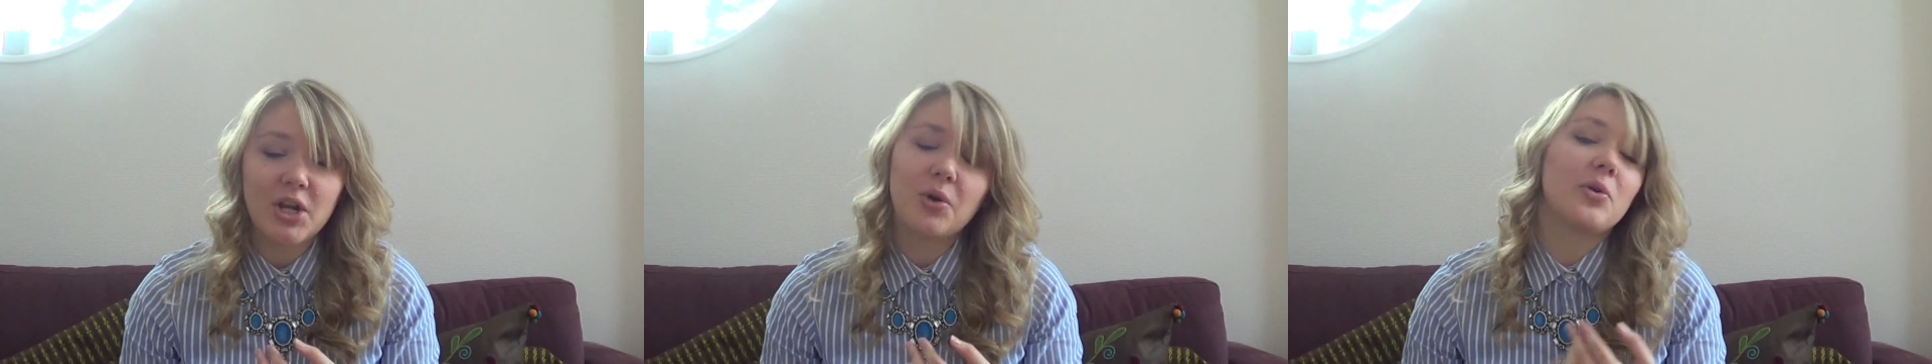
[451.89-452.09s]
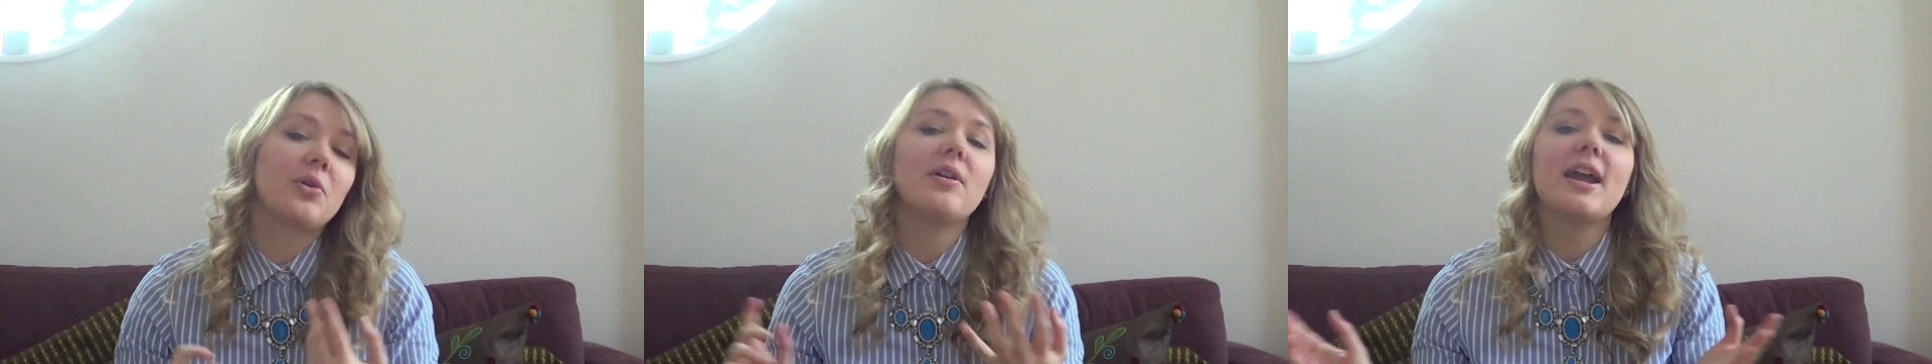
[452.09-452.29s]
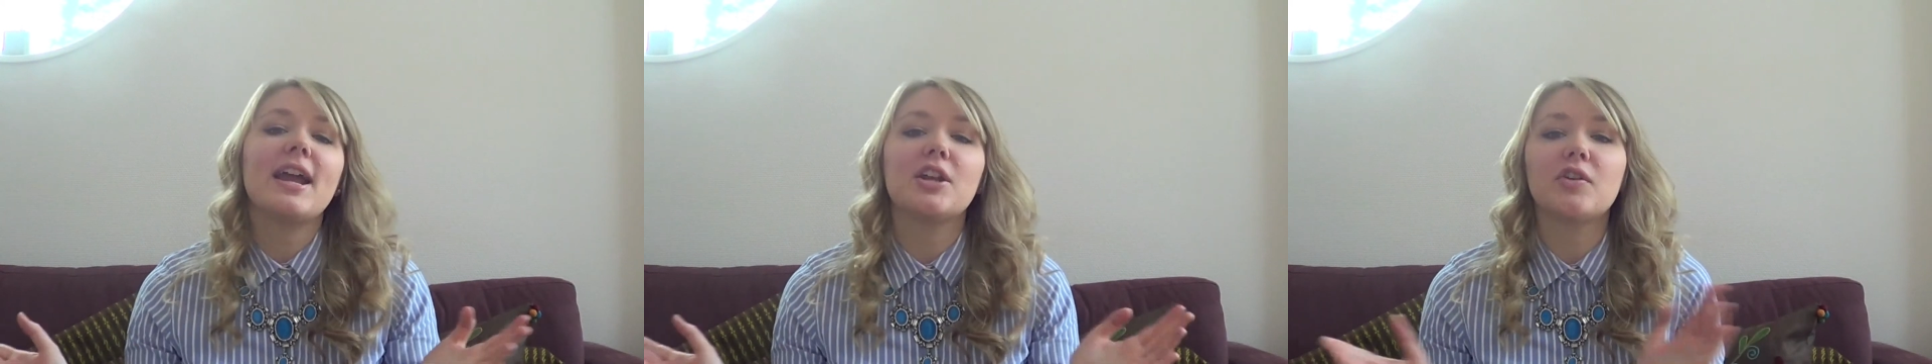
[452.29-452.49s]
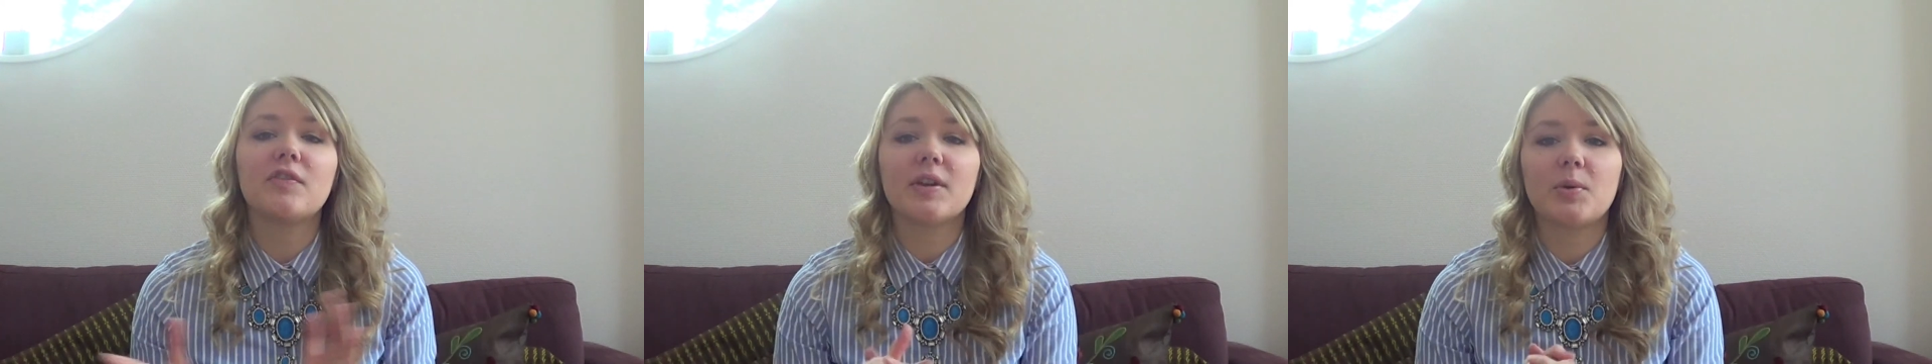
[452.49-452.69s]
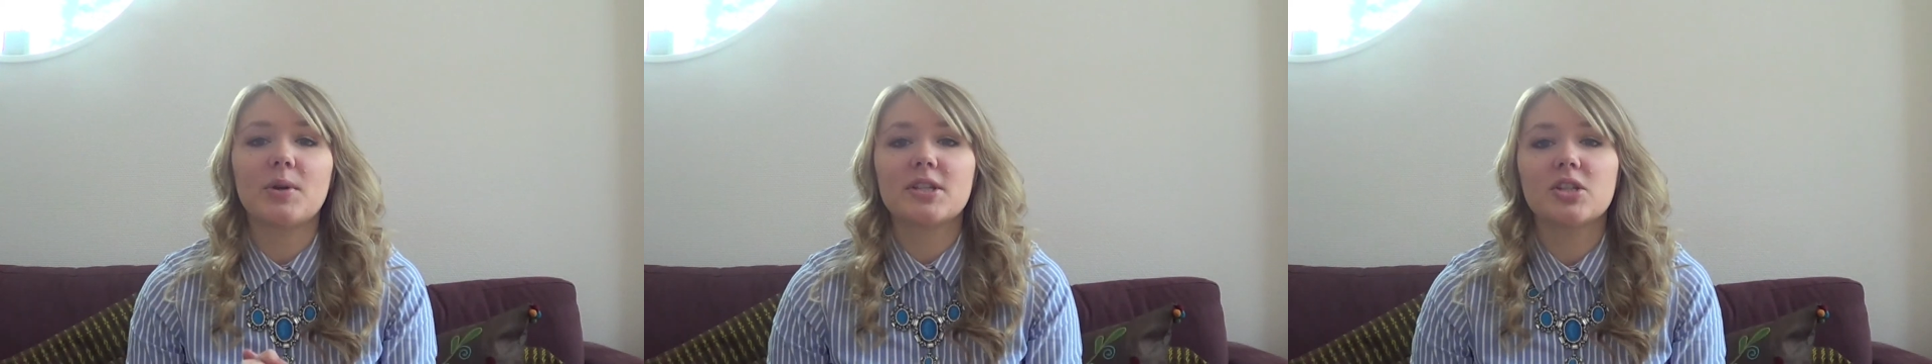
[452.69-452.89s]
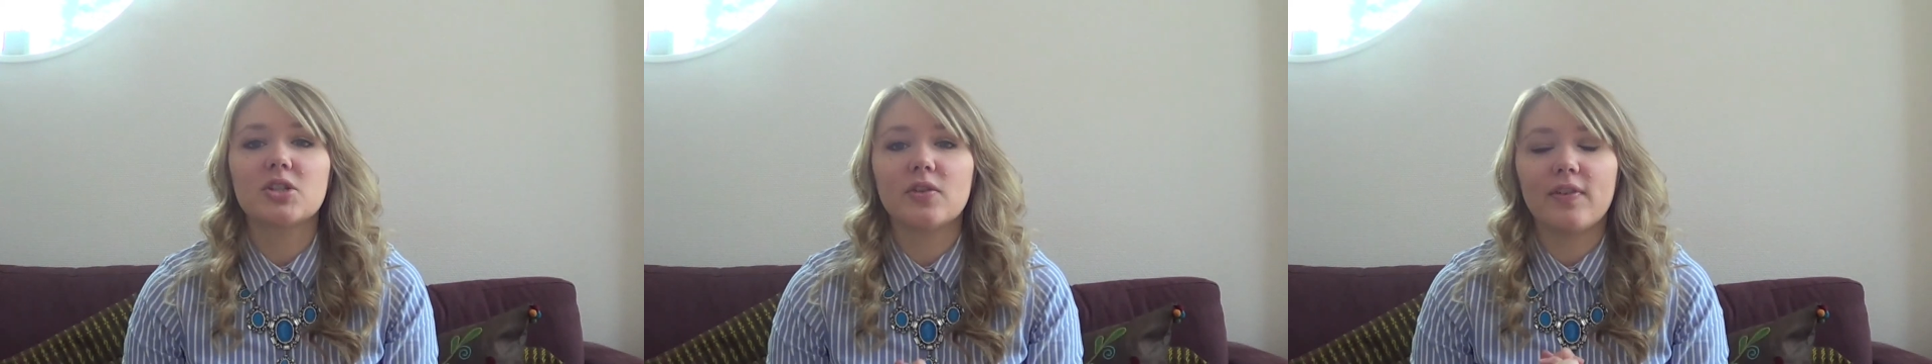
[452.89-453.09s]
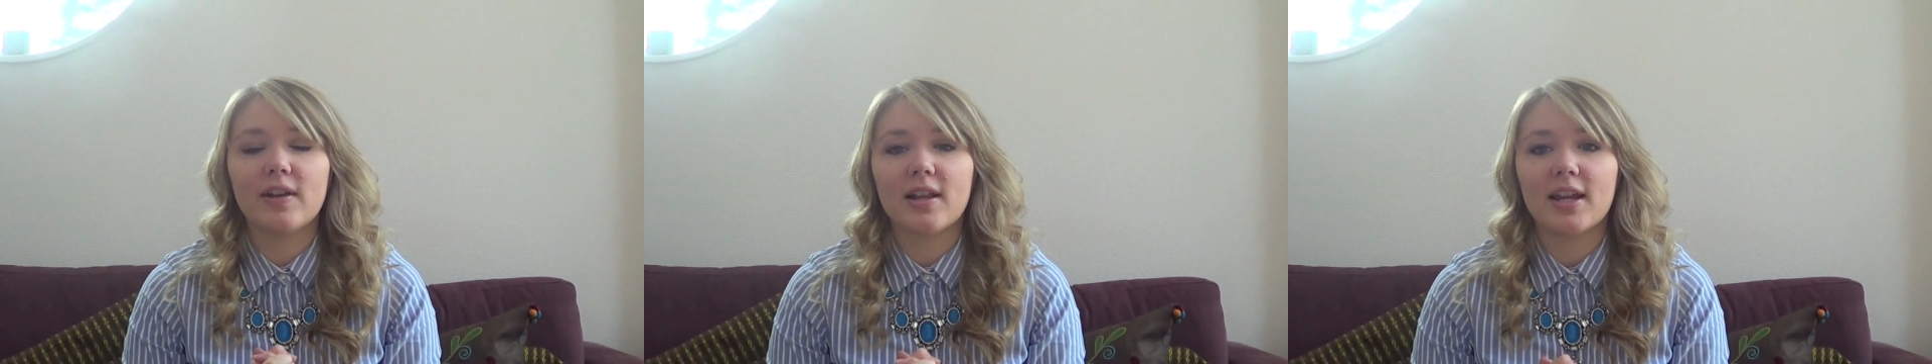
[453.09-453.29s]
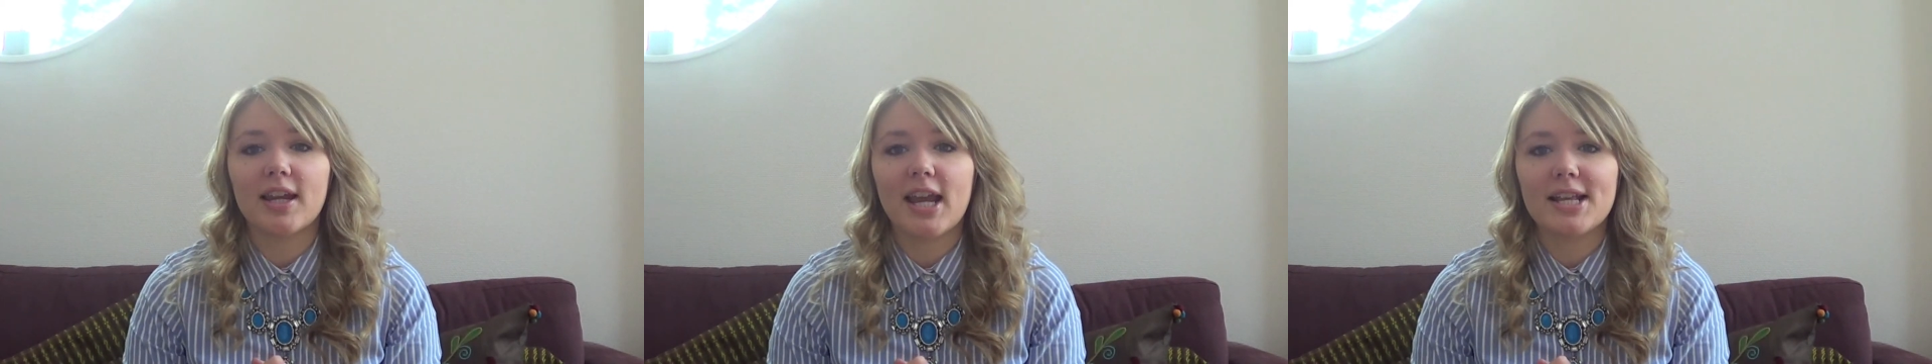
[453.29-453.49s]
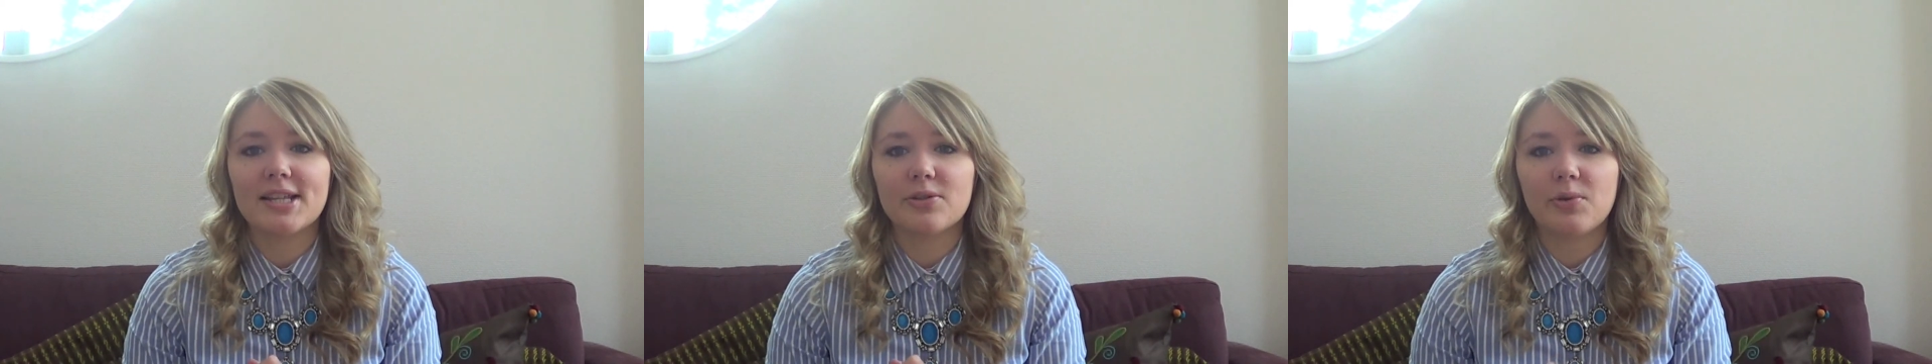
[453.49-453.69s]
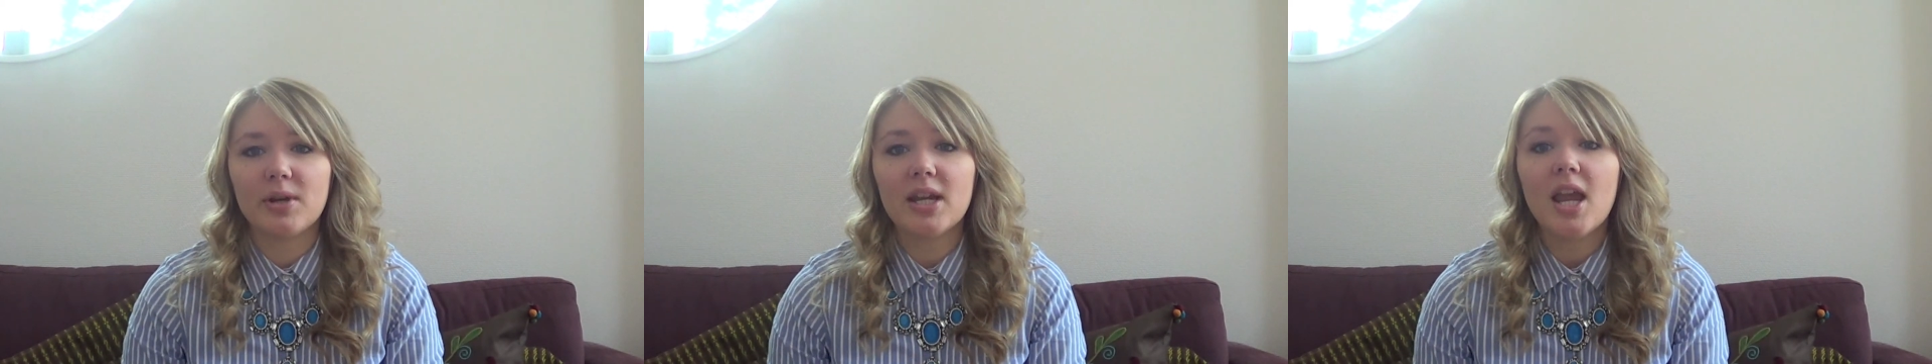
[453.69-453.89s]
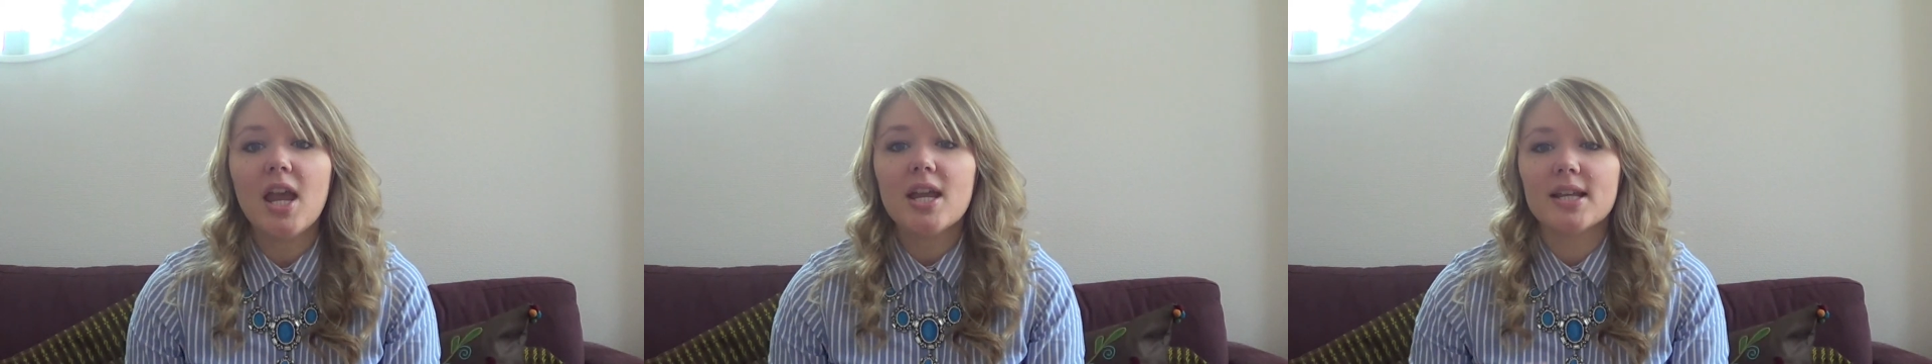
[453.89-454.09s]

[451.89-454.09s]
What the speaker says: or any other questions you feel like answering.